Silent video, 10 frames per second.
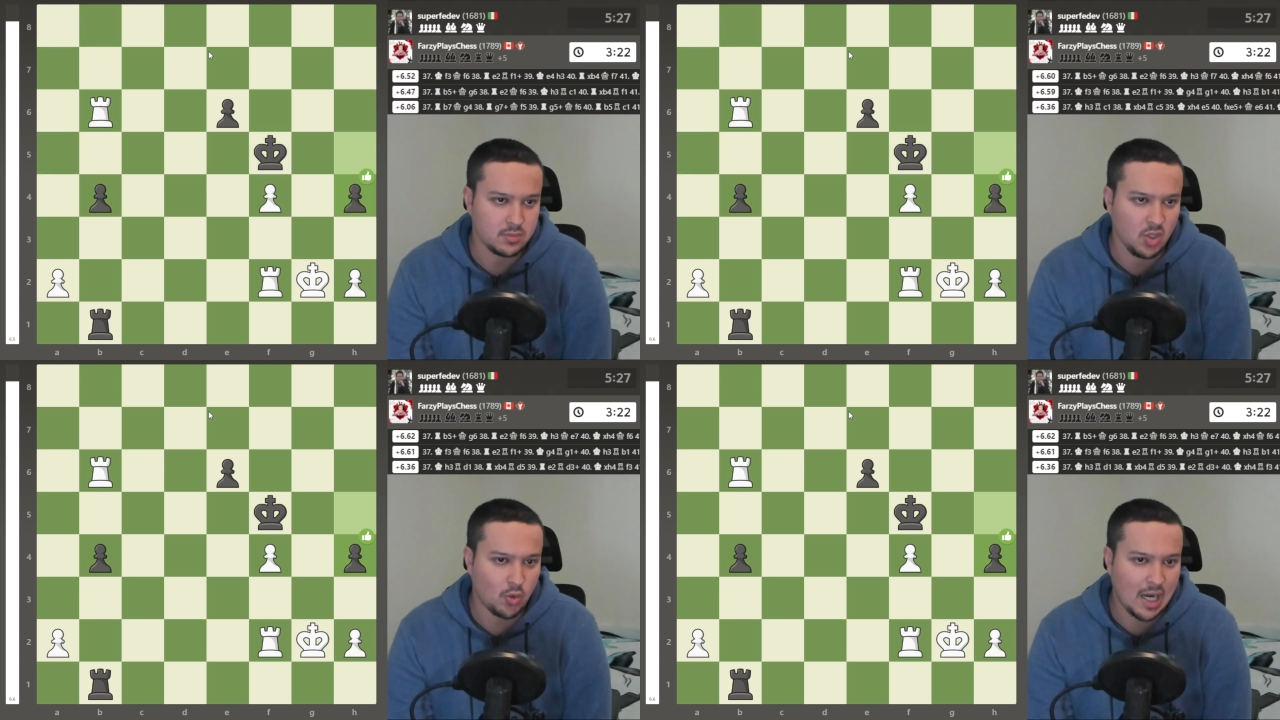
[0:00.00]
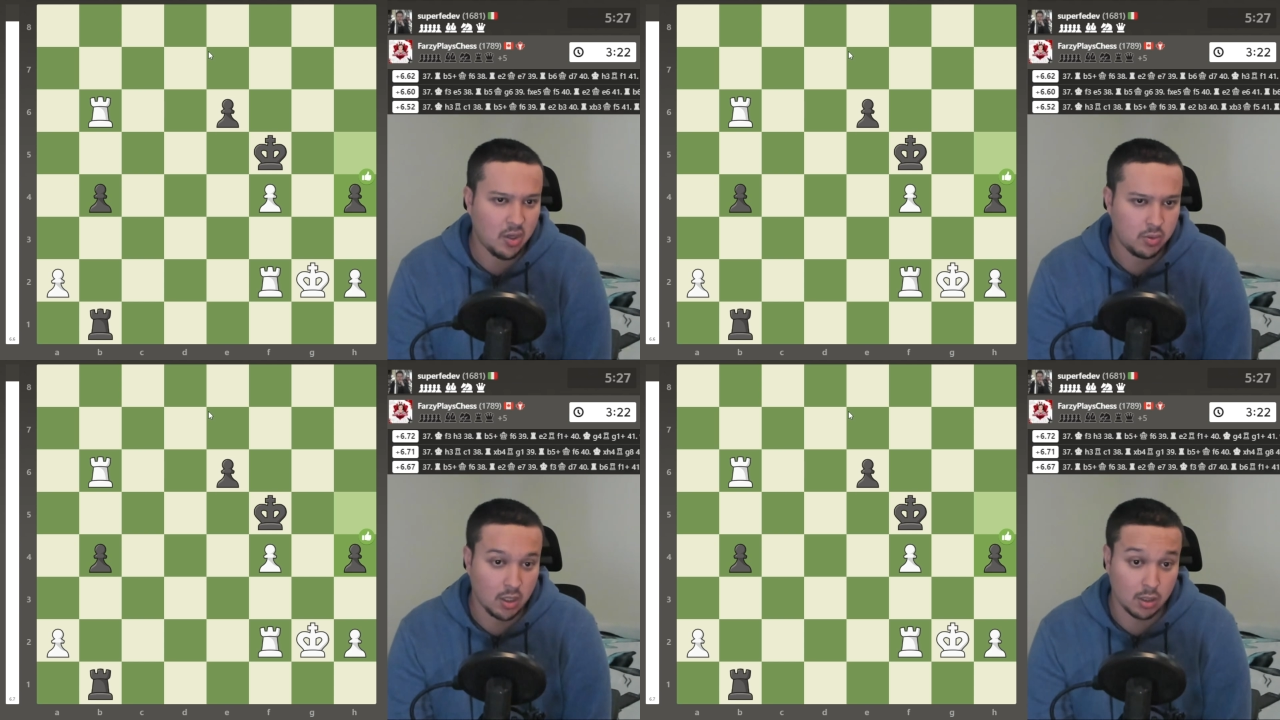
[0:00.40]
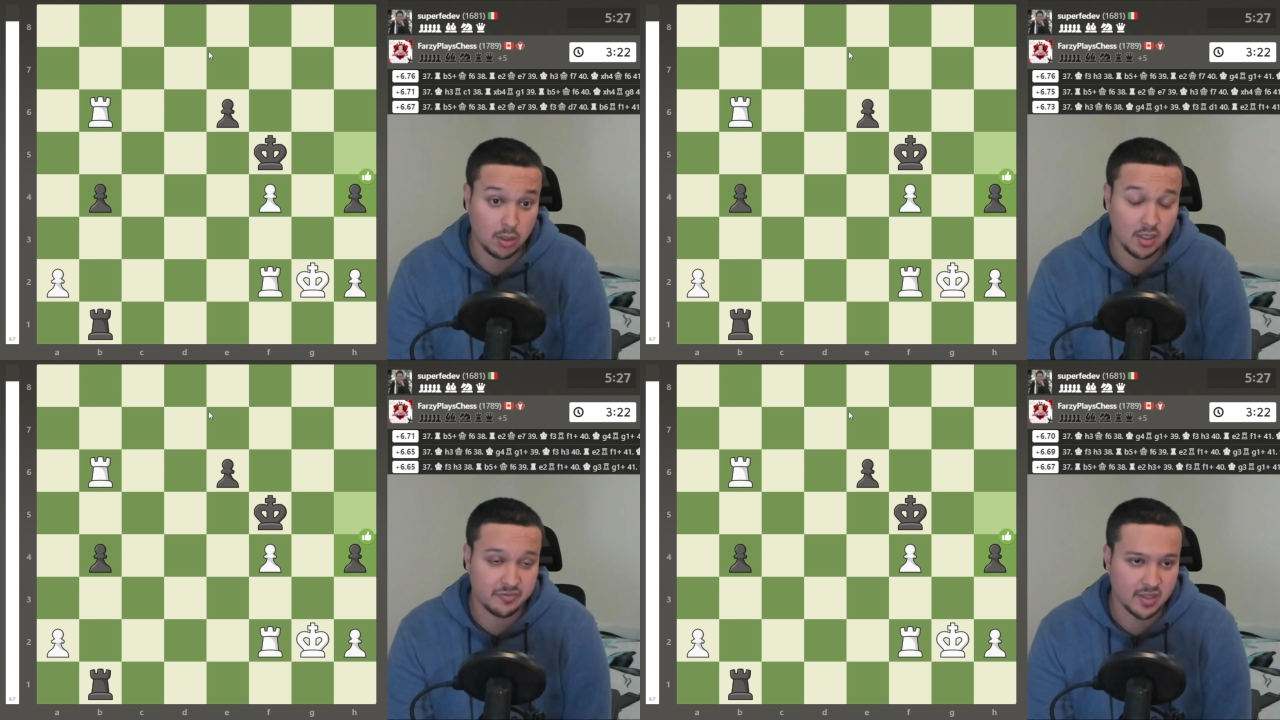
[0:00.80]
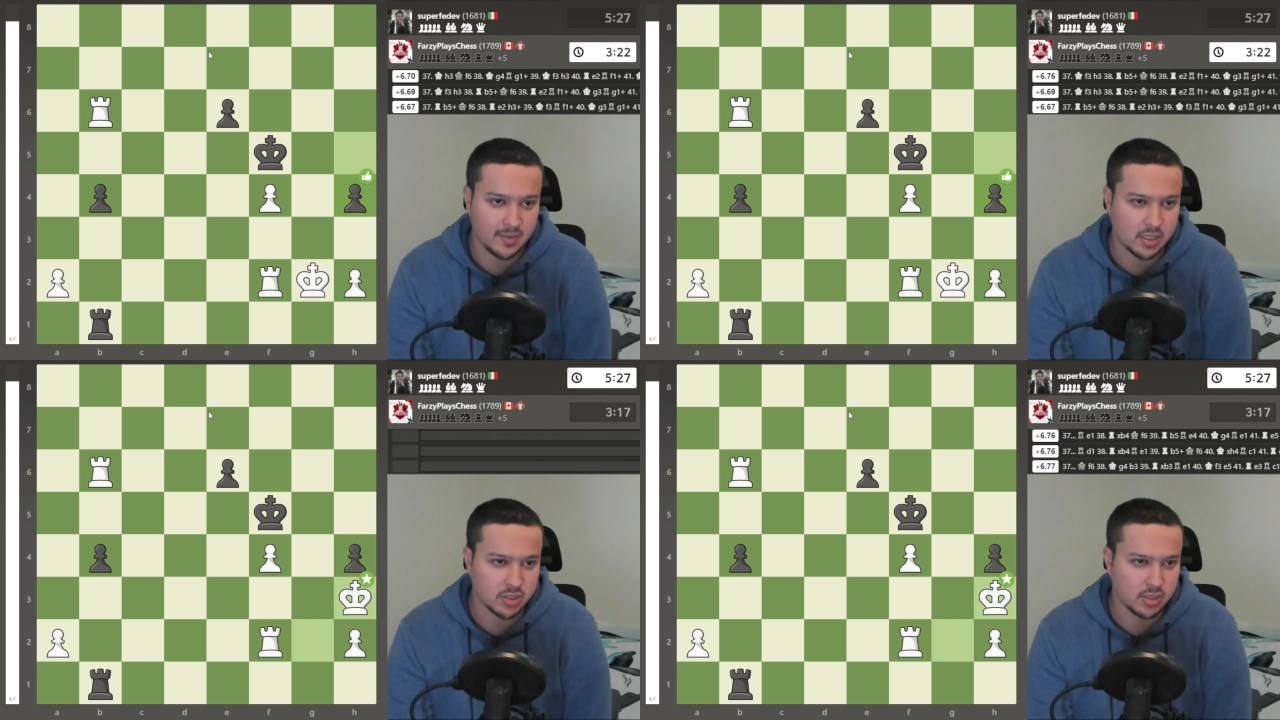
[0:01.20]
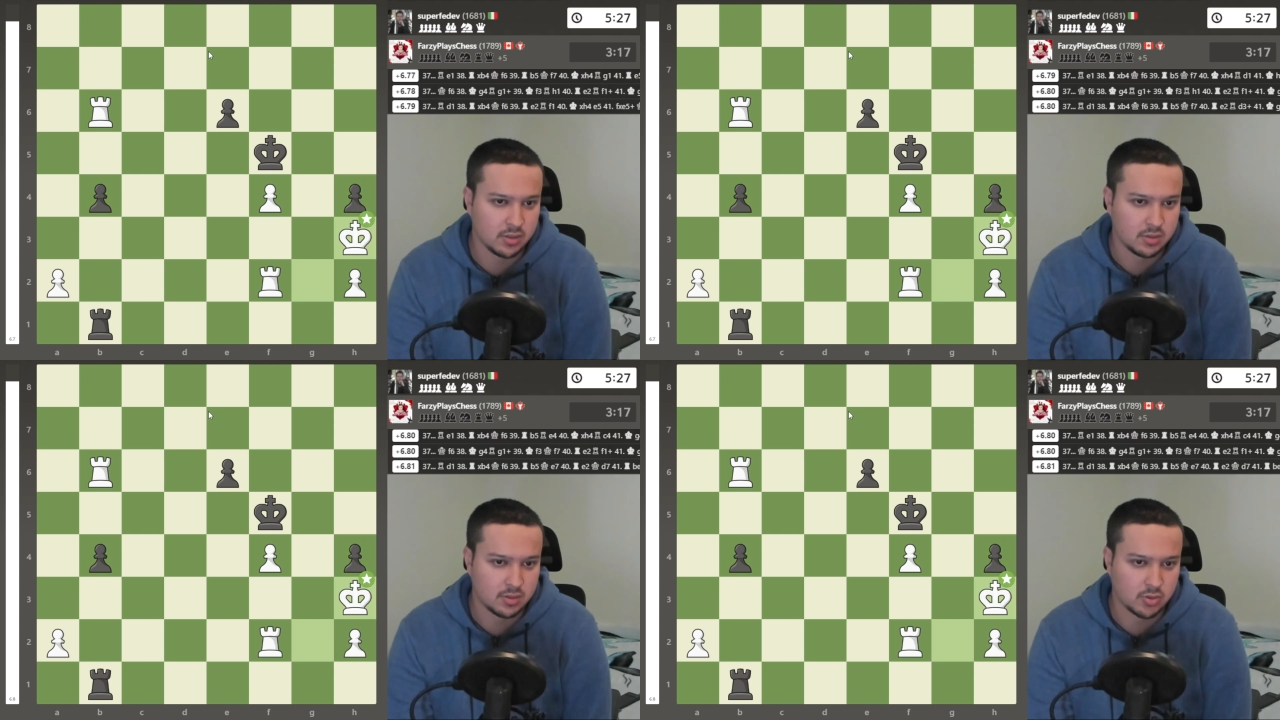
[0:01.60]
Wow, a lot of them actually.
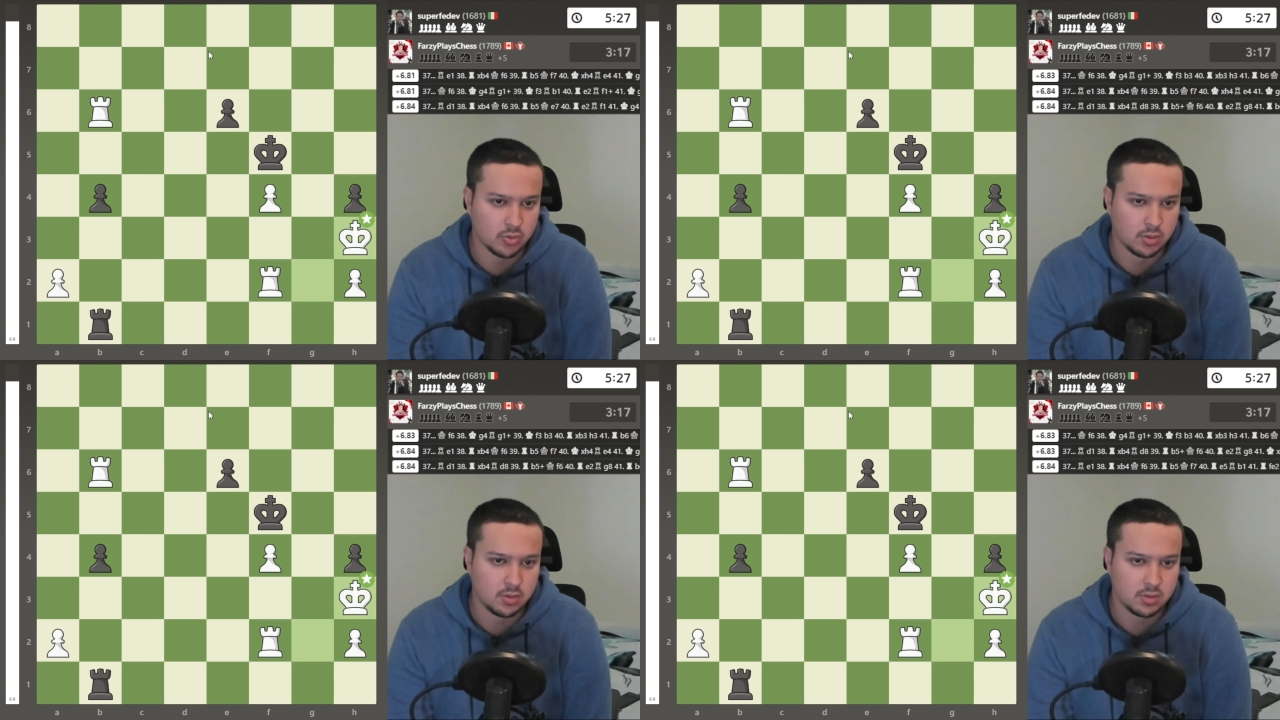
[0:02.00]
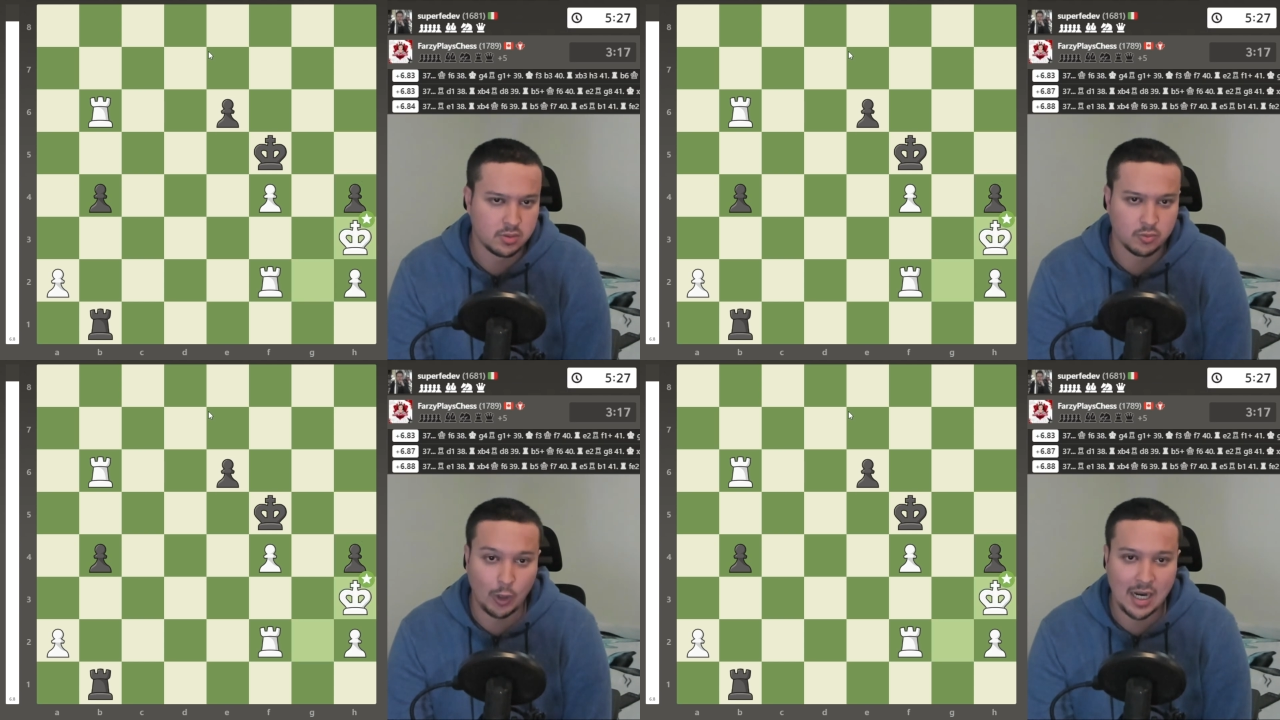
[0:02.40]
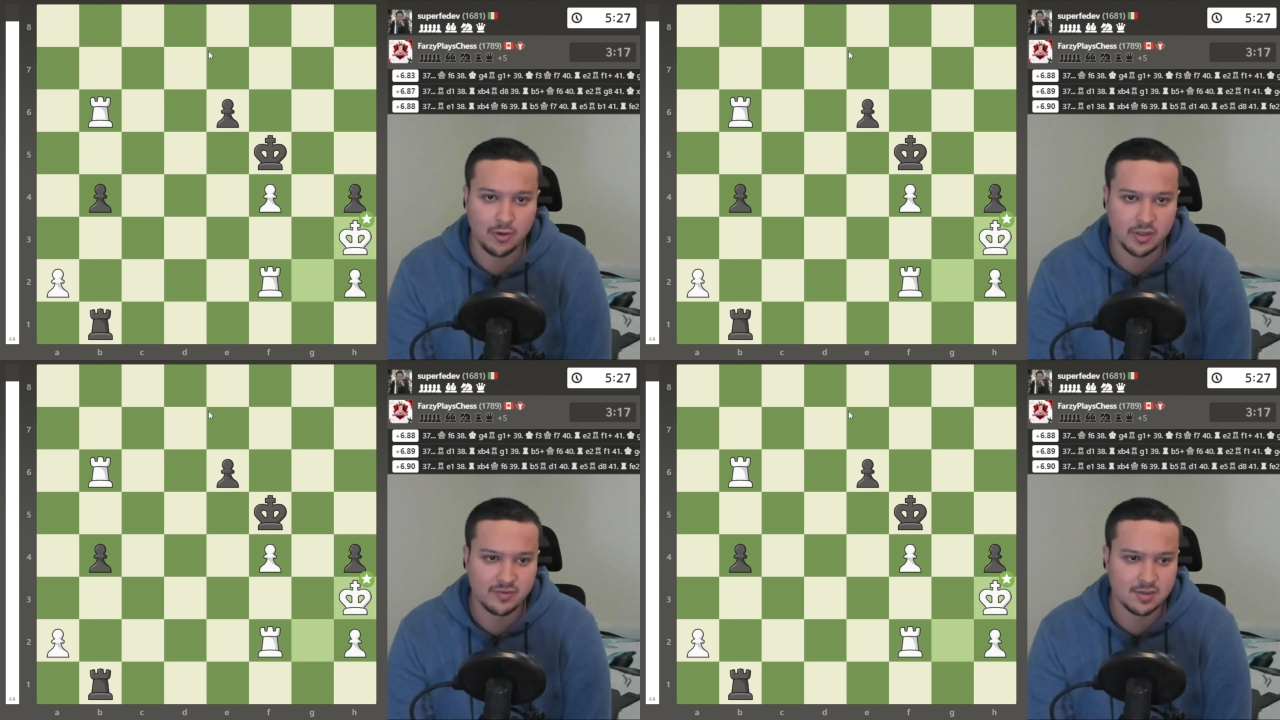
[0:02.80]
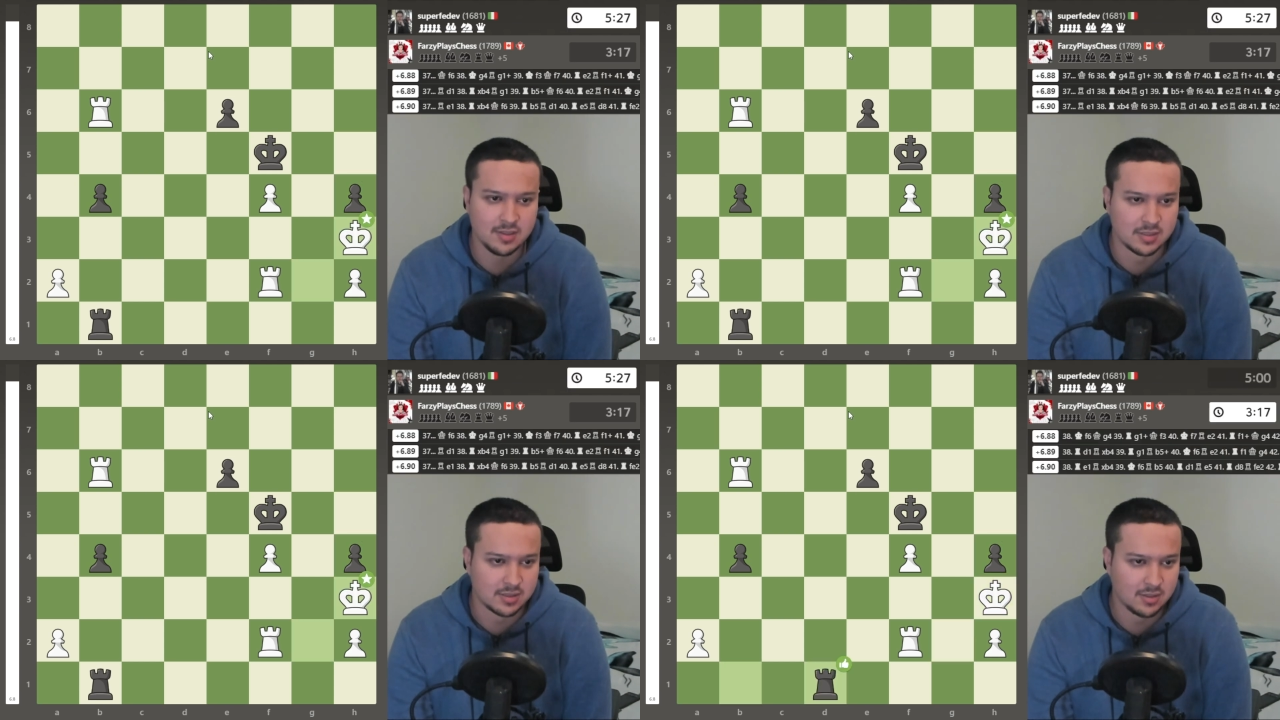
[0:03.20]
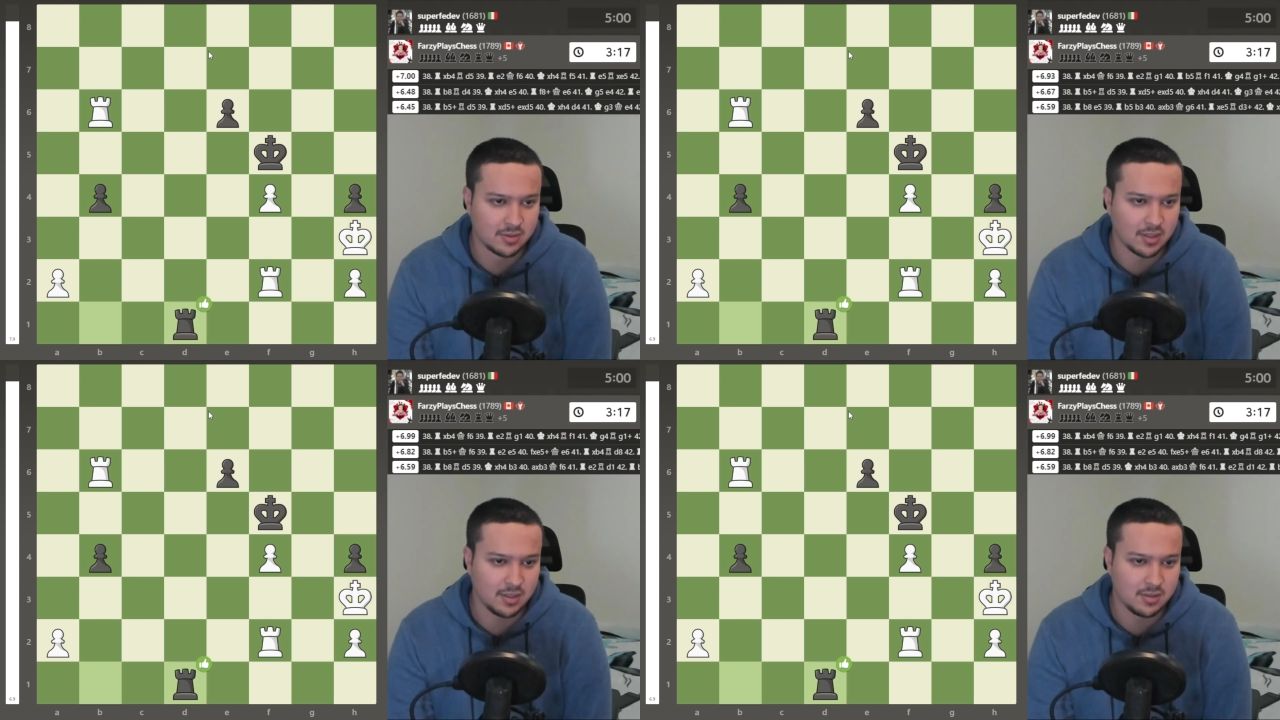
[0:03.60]
Cool. Wow, even this.
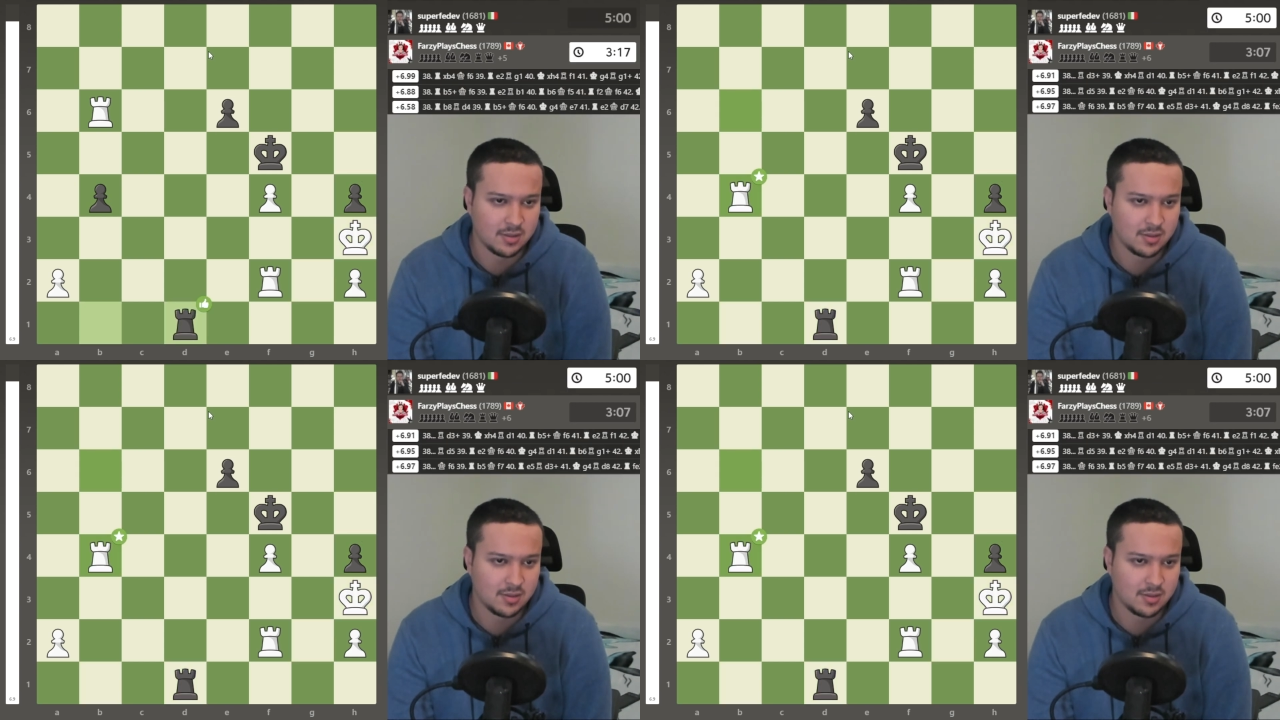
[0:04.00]
Okay.